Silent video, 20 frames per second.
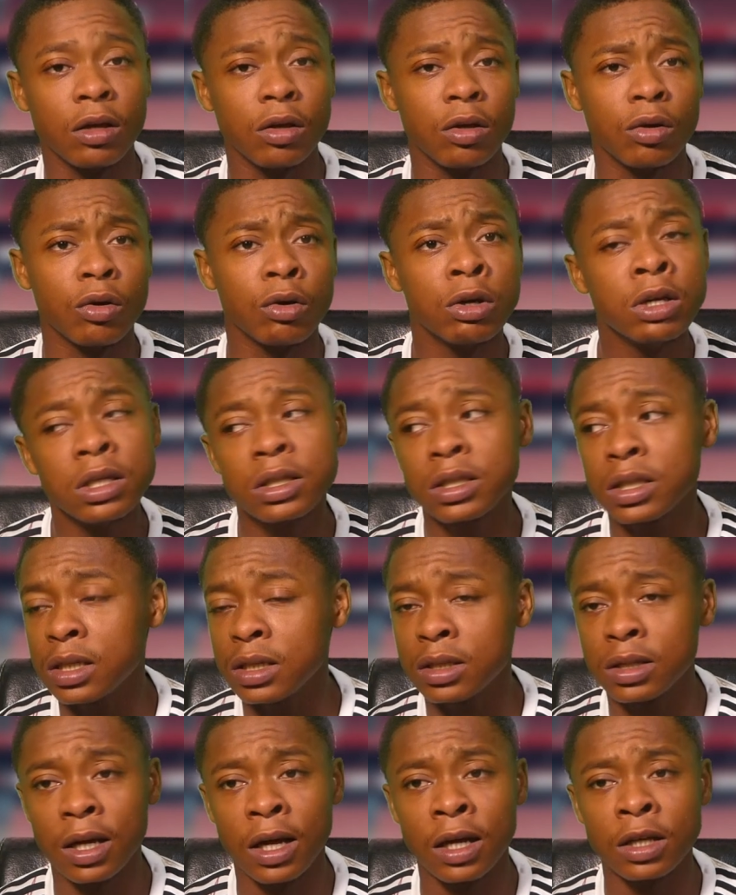You know, he
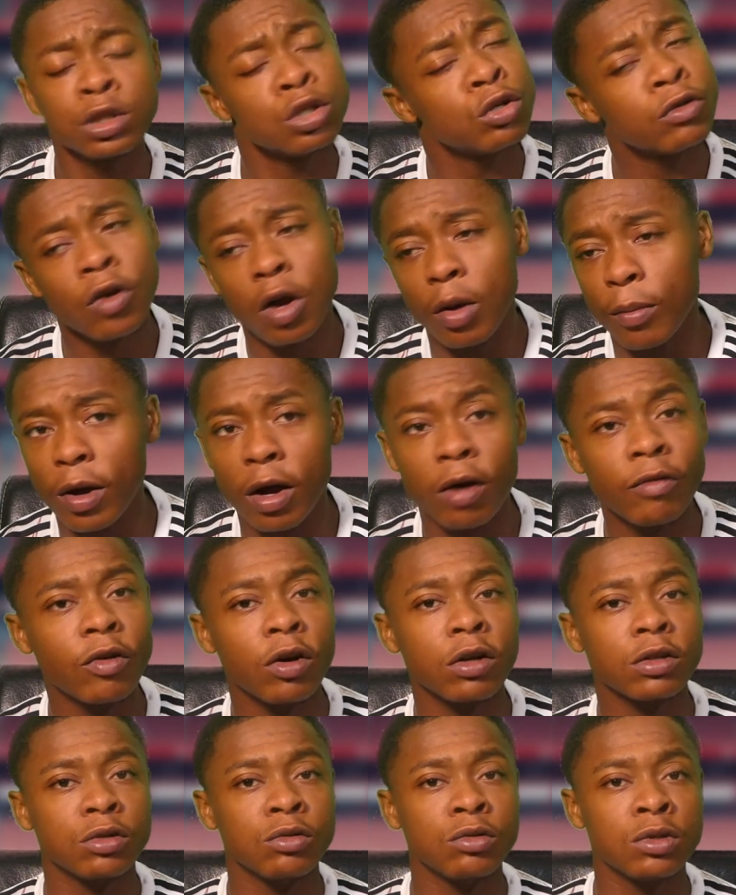sees it as, you come out of
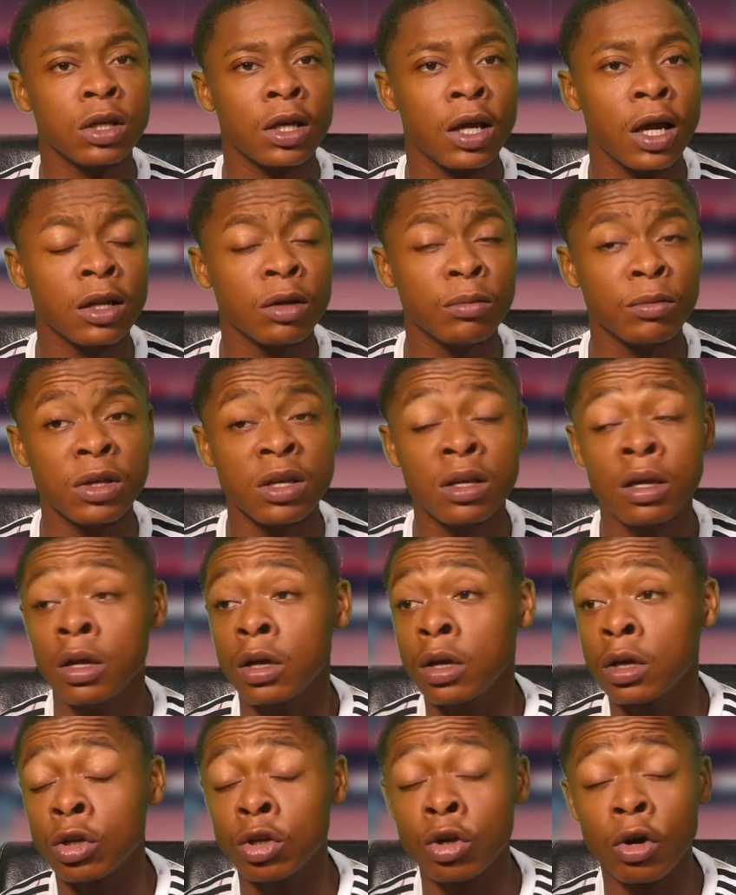Arsenal's academy,
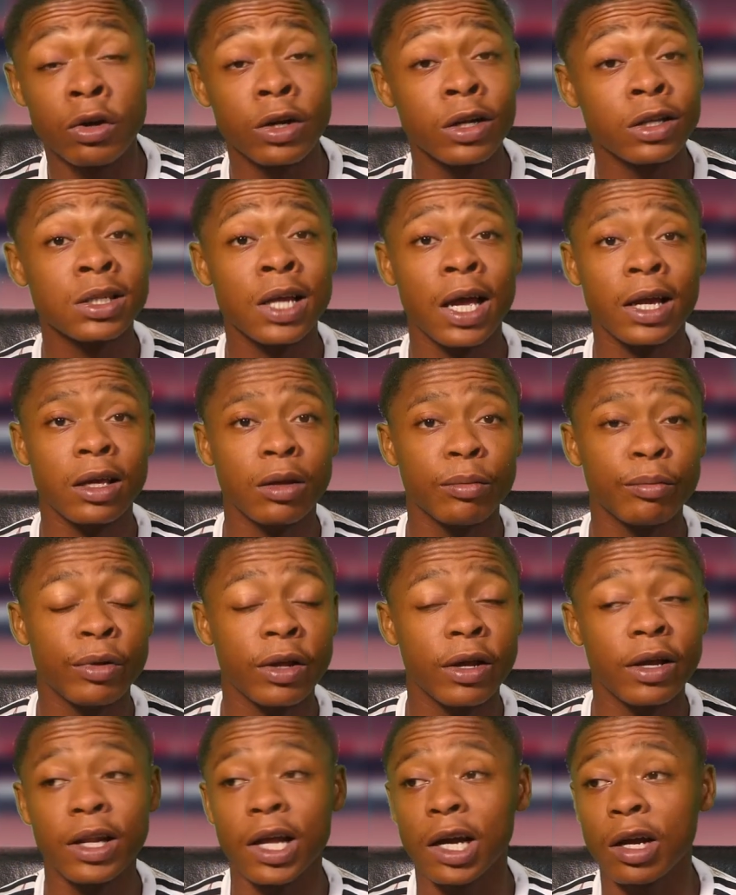you're an attacking
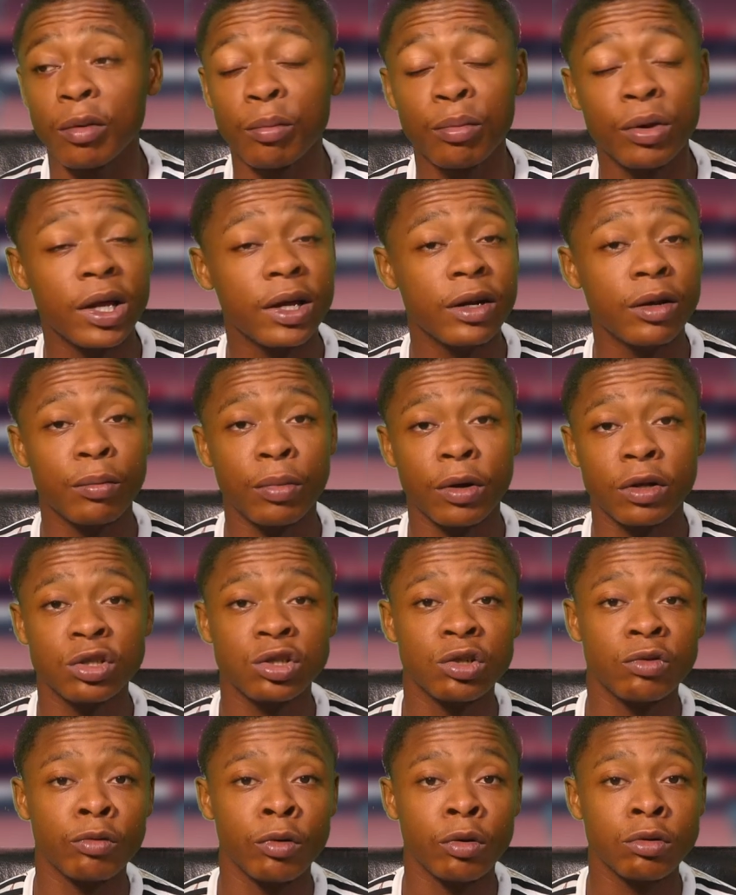player that can play in a
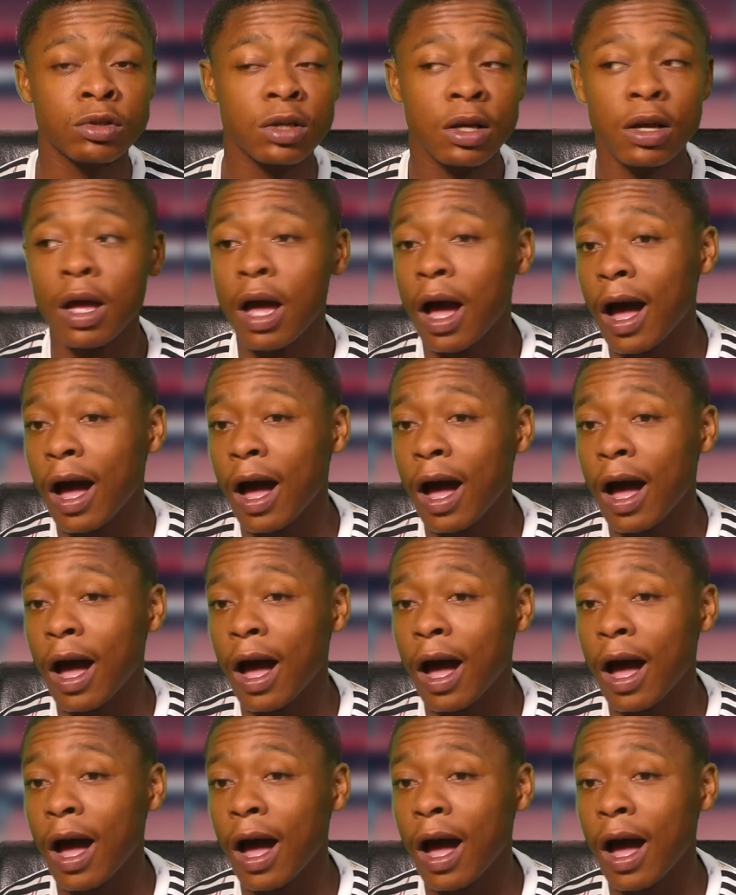bunch of roles.